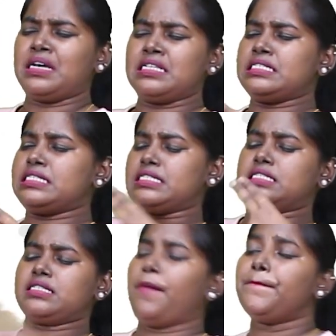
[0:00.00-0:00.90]
What I
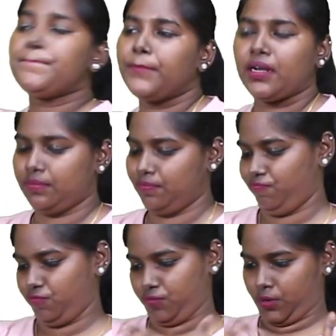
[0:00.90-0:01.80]
mean to say is
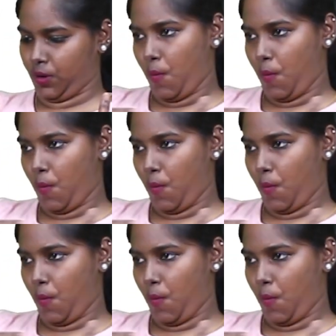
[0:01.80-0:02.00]
that our